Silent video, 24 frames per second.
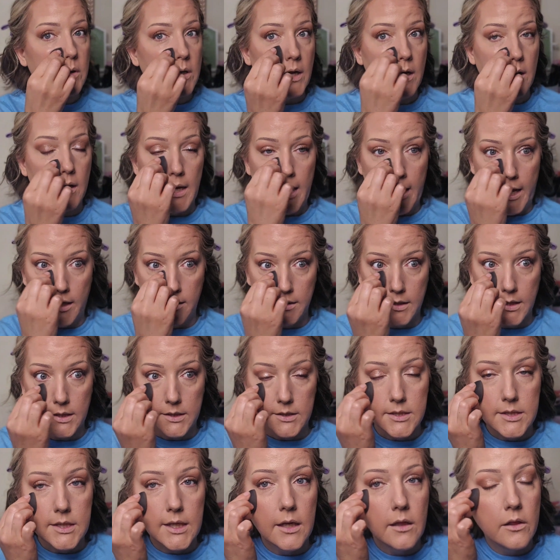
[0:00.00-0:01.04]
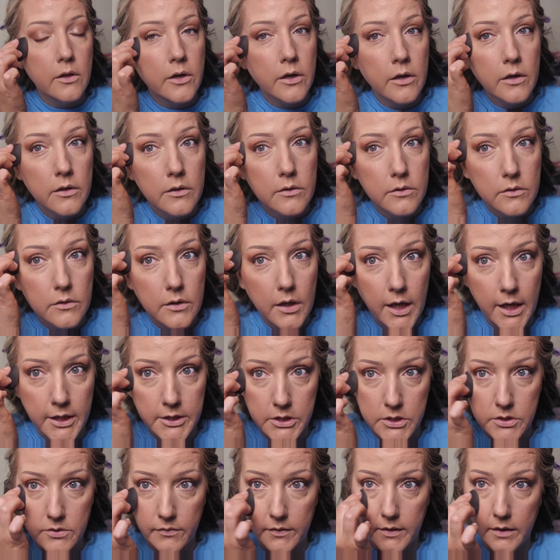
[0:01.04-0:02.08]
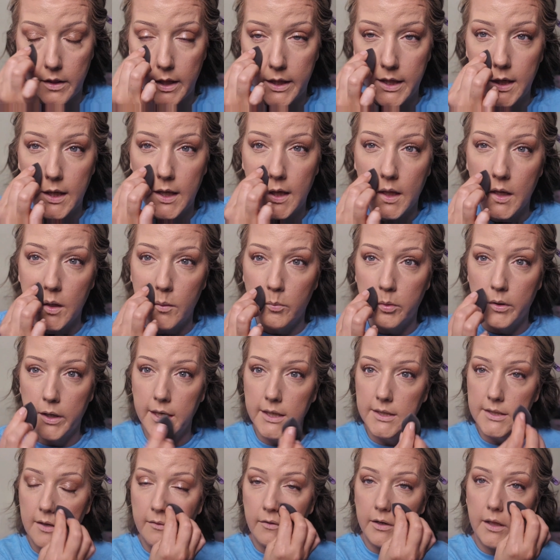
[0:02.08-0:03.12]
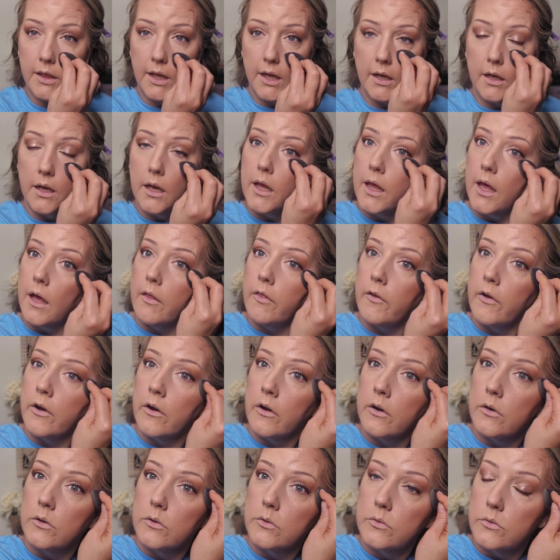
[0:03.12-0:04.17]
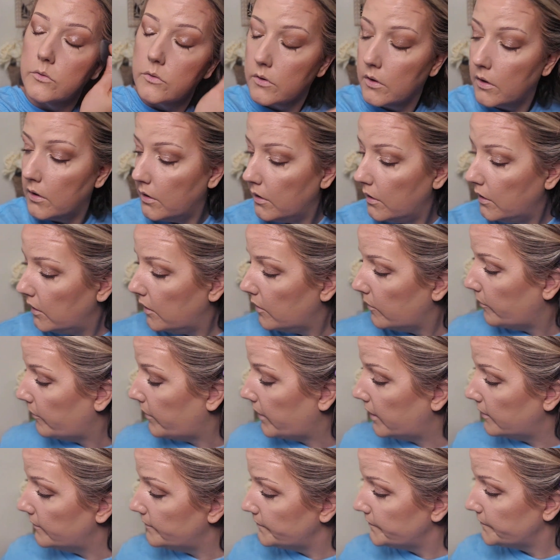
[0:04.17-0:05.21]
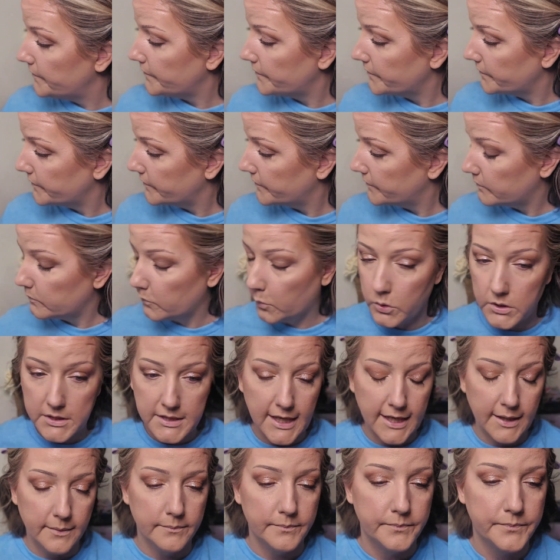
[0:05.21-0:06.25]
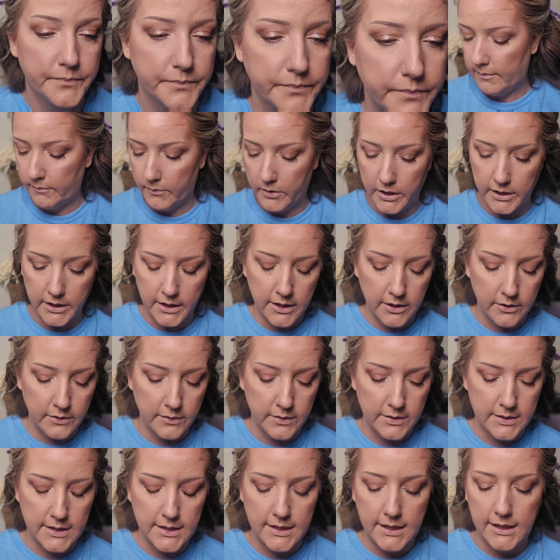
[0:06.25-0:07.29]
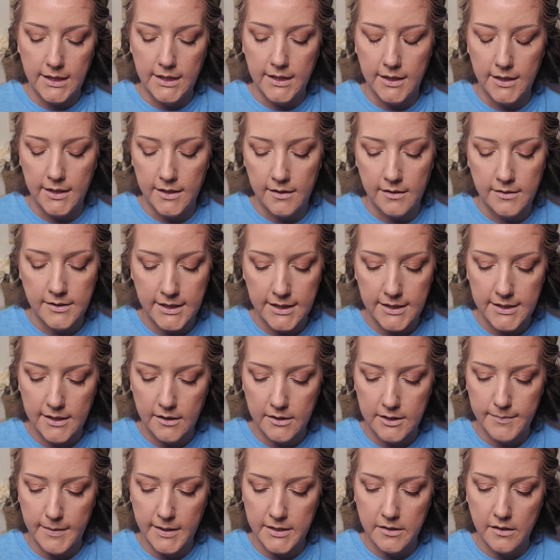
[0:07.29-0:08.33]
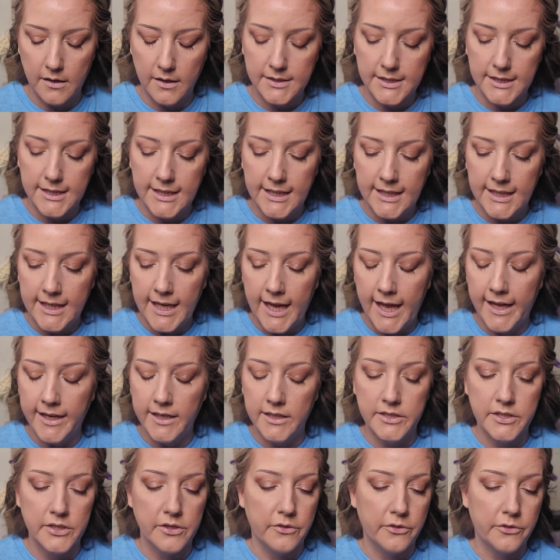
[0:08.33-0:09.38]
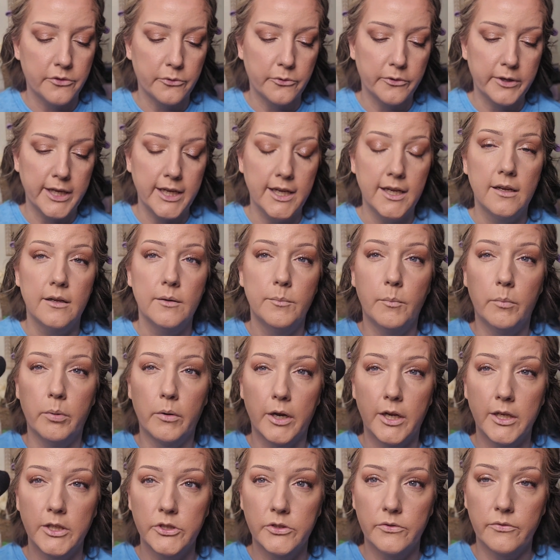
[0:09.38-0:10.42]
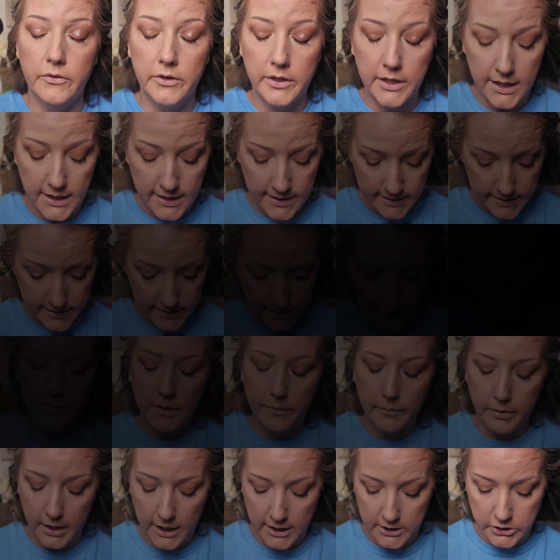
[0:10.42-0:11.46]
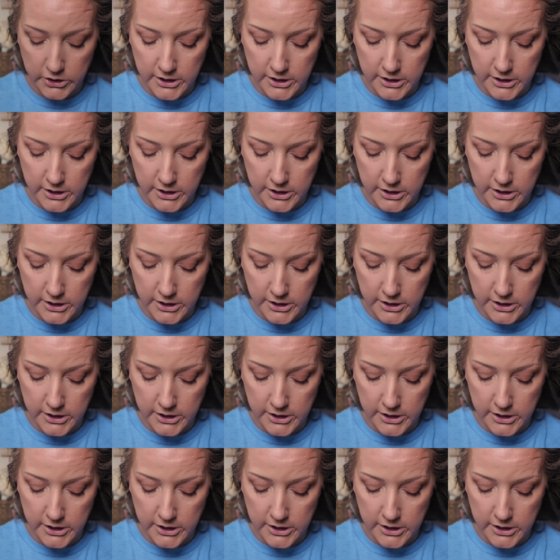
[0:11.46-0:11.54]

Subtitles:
I add concealer, I just feel like it kind of brings everything together, but we'll see. I'm going to use the Details by Taupe EX3 brush for this. The blush